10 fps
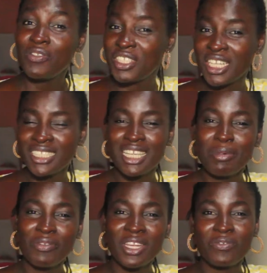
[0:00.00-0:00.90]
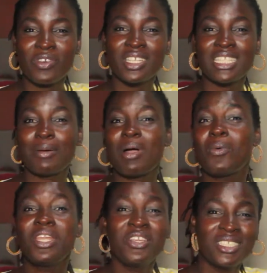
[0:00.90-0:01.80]
If you just see me for the first time, I
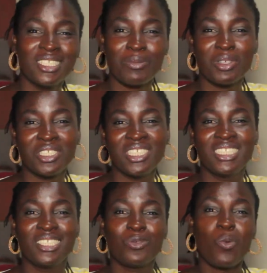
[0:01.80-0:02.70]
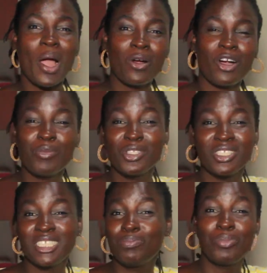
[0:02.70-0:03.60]
want to use this opportunity to welcome you to
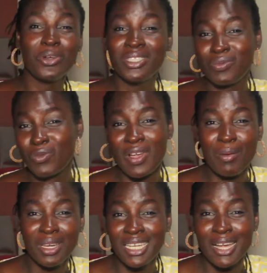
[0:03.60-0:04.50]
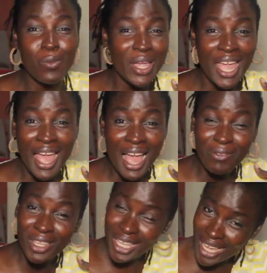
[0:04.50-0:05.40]
this beautiful family that we
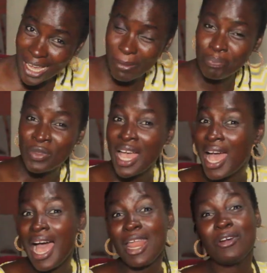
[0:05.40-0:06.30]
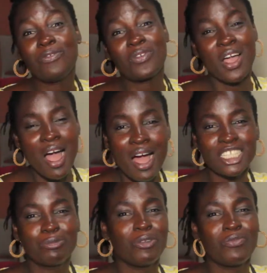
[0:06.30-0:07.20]
have here. And of
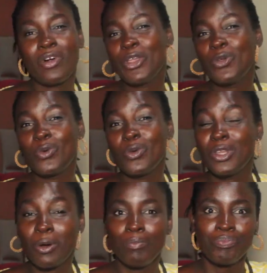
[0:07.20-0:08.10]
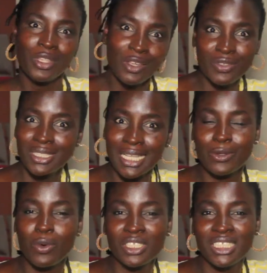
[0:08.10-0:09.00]
course, before you, you know, even
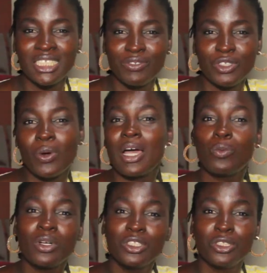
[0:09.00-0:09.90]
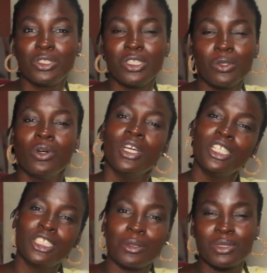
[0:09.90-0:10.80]
start watching this video, I'd want you to, you know,
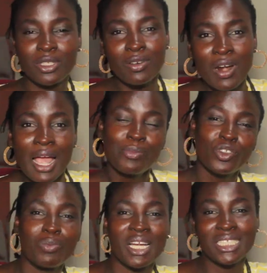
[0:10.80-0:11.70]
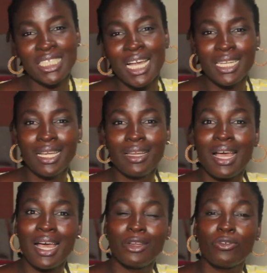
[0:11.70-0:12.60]
subscribe to my channel
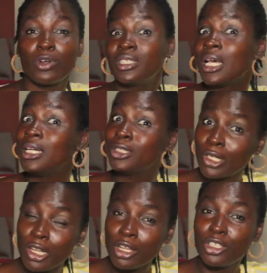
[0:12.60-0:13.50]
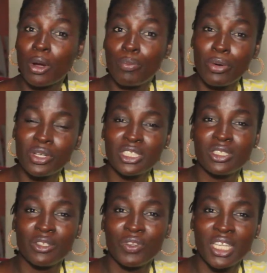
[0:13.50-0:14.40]
and of course turn on your post
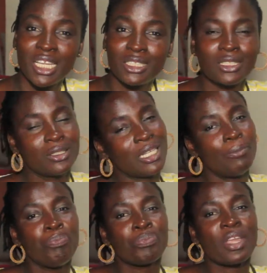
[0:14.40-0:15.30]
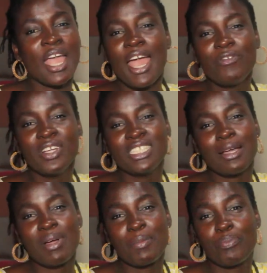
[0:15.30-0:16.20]
notifications so that every
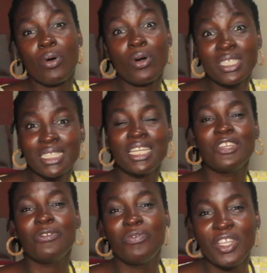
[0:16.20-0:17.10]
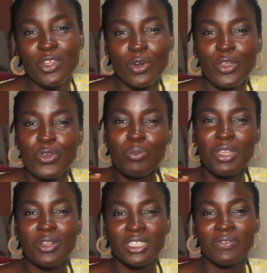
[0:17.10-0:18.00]
time I post a new video, you'll
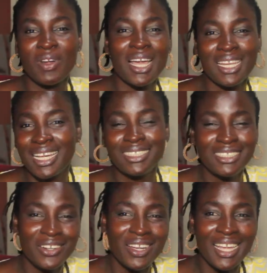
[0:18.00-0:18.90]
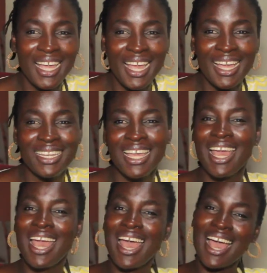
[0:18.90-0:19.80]
be notified at your end.
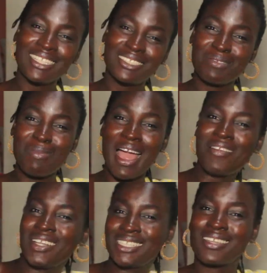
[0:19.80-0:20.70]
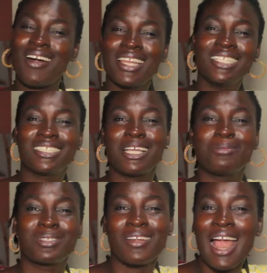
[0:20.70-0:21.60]
And to my returning
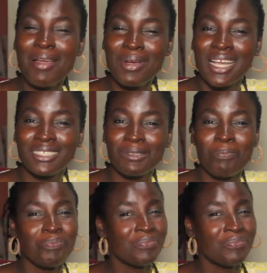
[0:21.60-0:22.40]
subscribers,